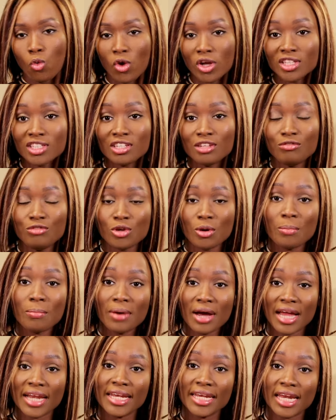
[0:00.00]
What if your
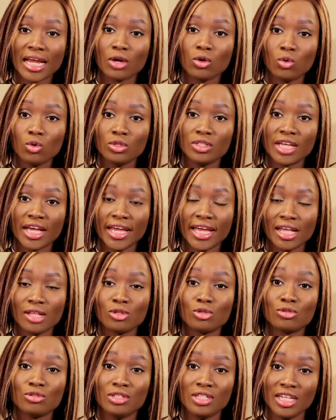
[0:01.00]
partner goes ahead
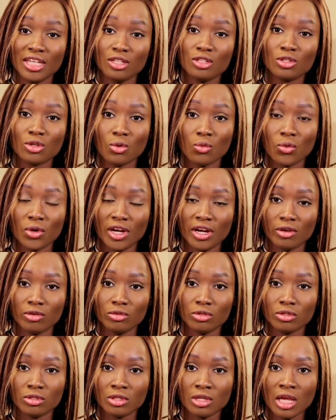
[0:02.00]
to date someone
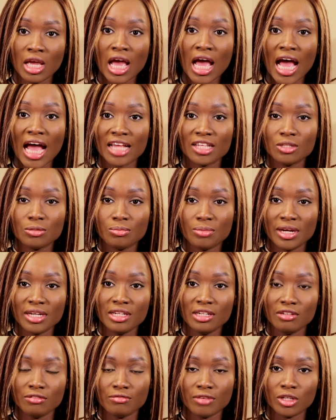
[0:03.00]
else and spread
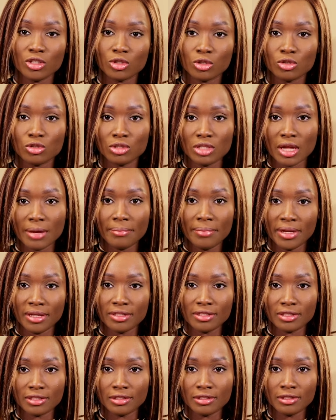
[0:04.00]
the infection to that
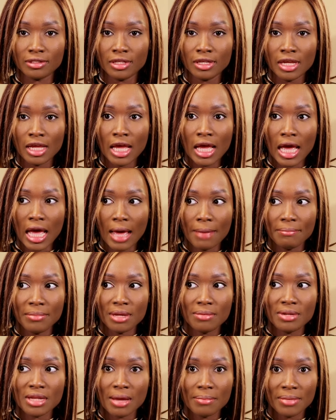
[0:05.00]
person? And
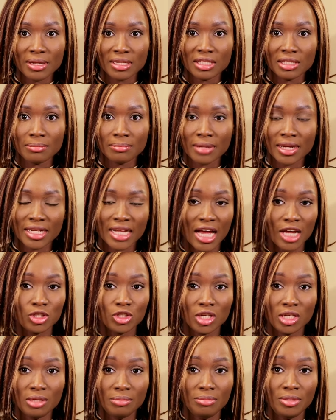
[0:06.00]
maybe that person might
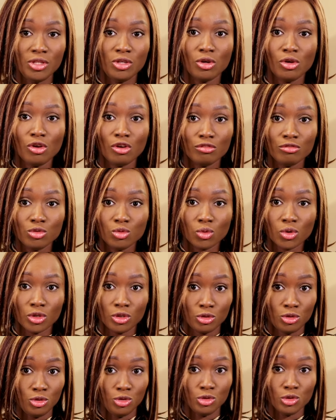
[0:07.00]
actually be your loved one,
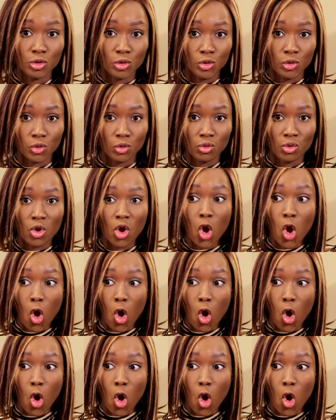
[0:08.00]
you don't know.